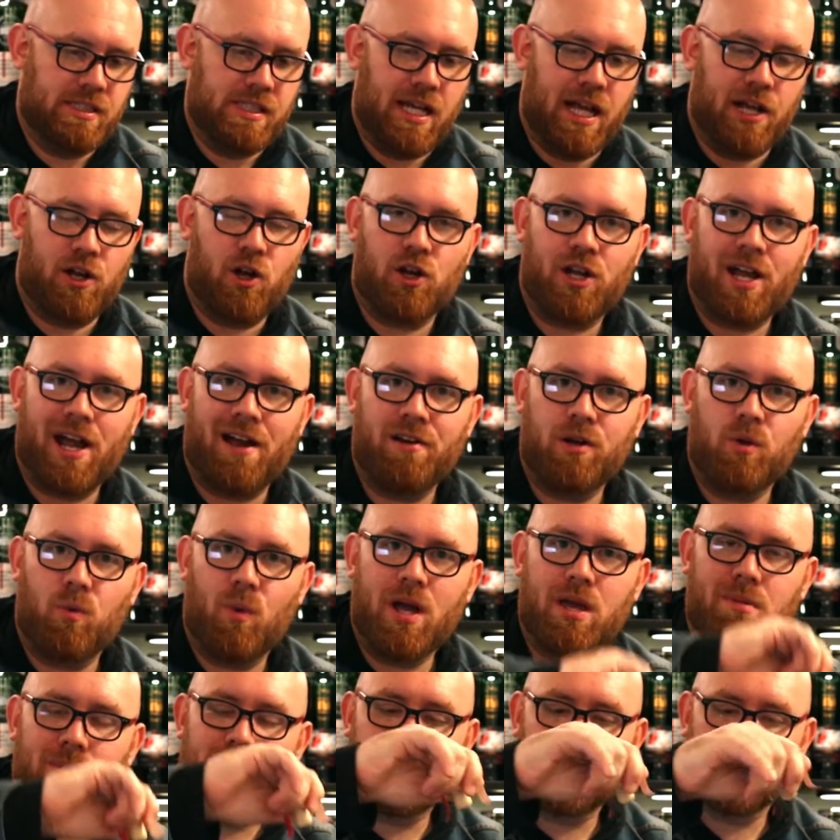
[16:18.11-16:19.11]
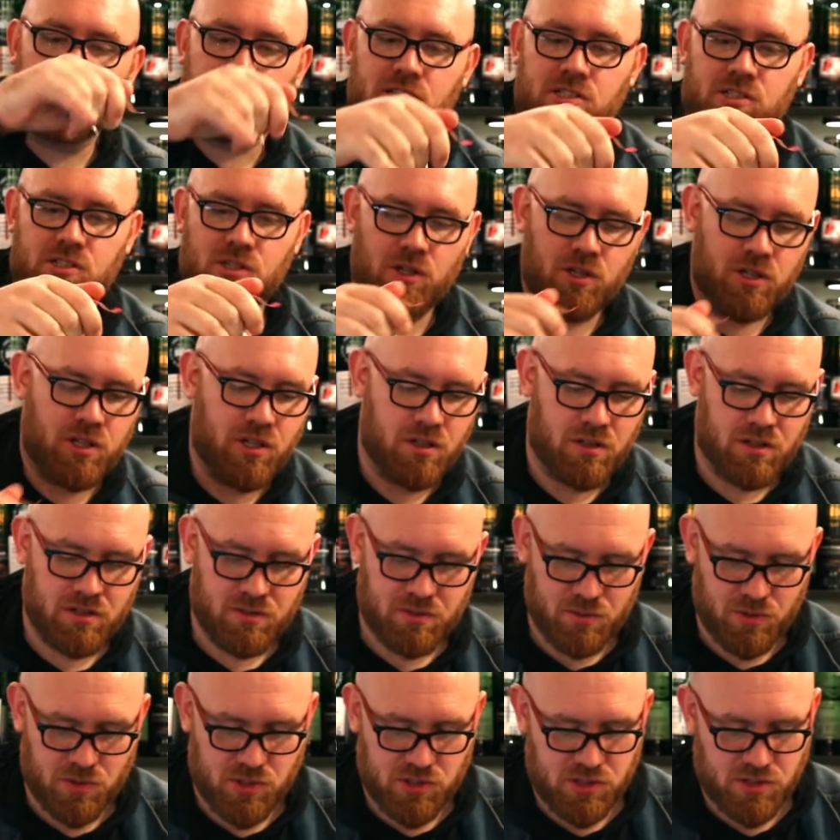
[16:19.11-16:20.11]
I got carried away because the Cirka
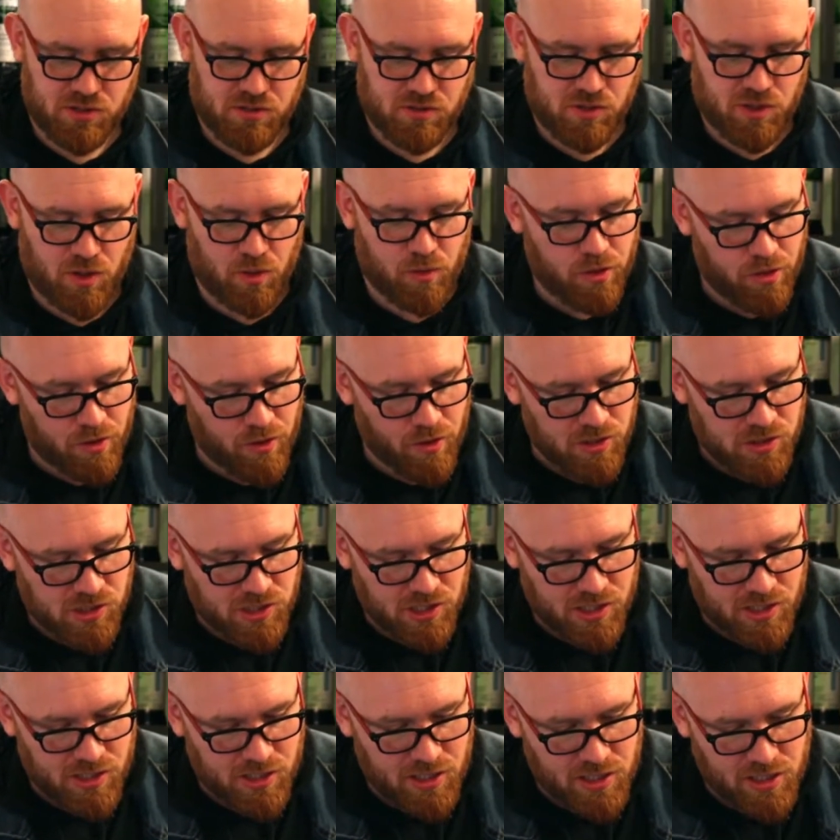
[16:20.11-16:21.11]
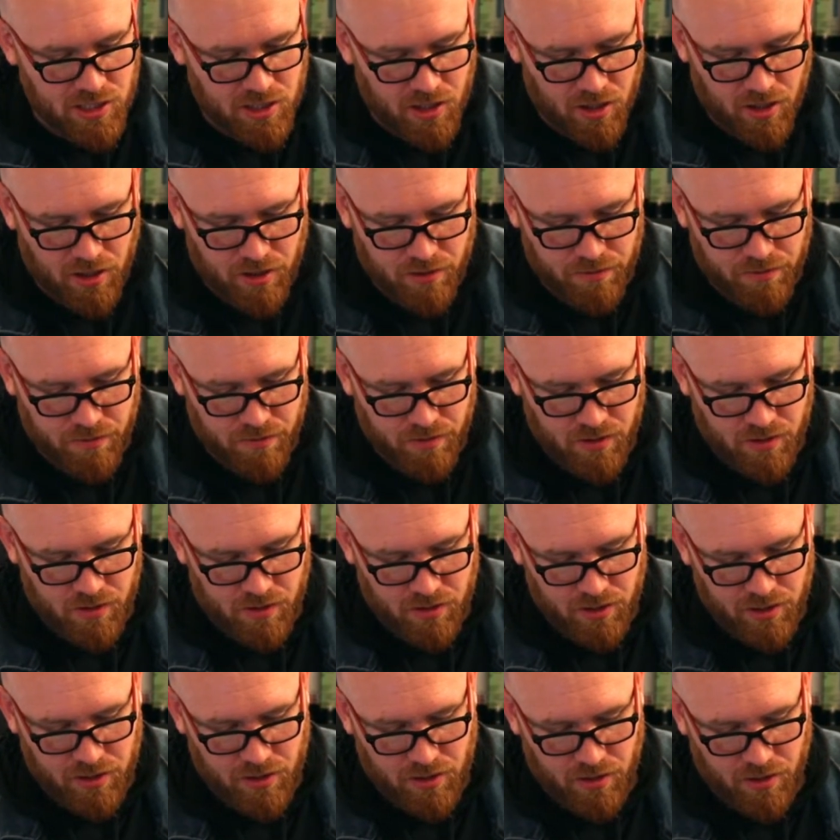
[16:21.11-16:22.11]
was so thirsty. It needed a lot of
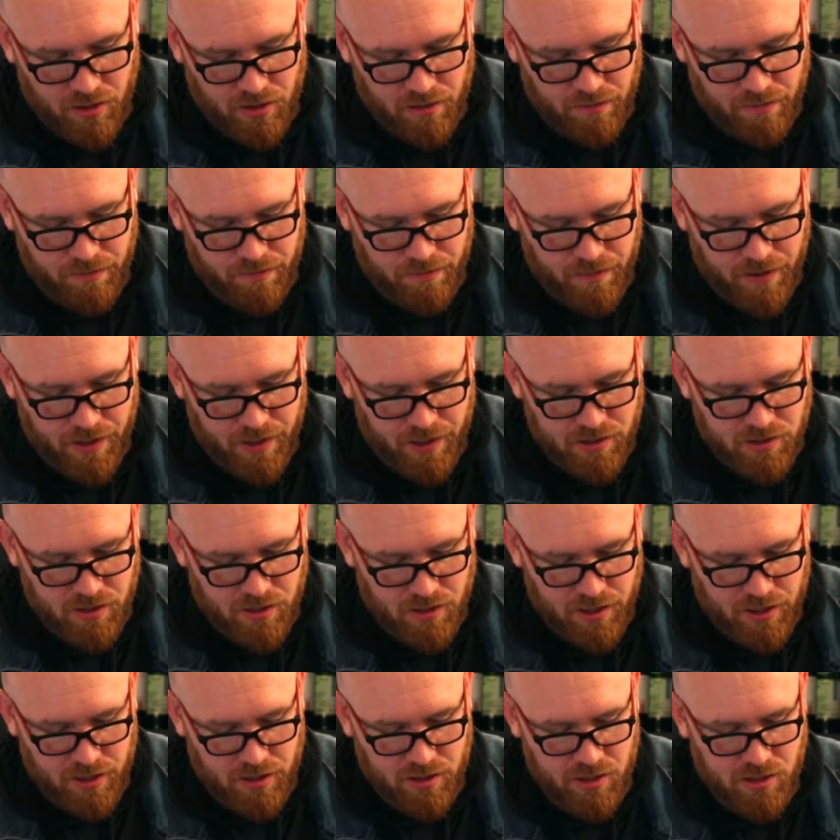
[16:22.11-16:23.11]
tonic.